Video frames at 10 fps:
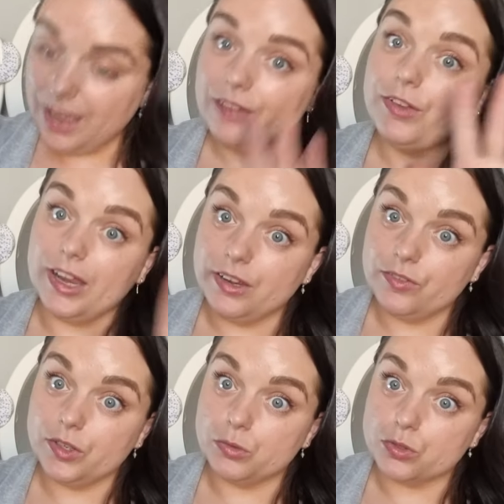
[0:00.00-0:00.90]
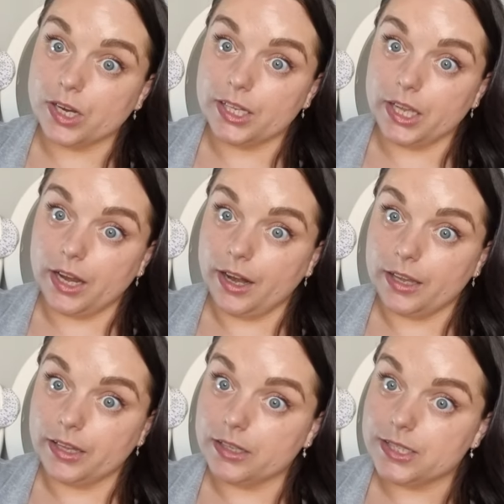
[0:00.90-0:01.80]
Have any of you tried that and
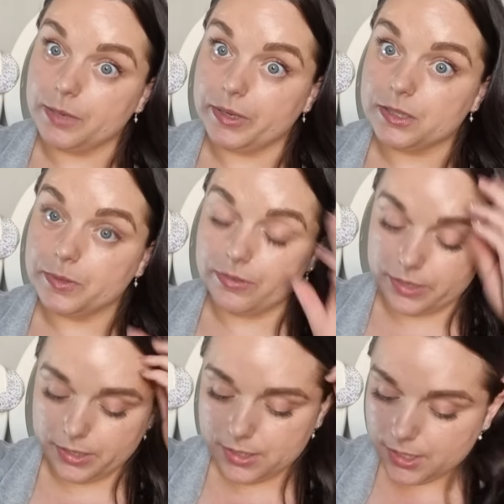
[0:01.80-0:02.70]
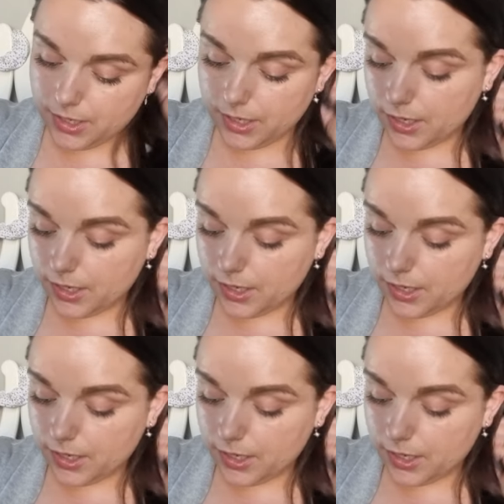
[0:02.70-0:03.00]
had that same experience,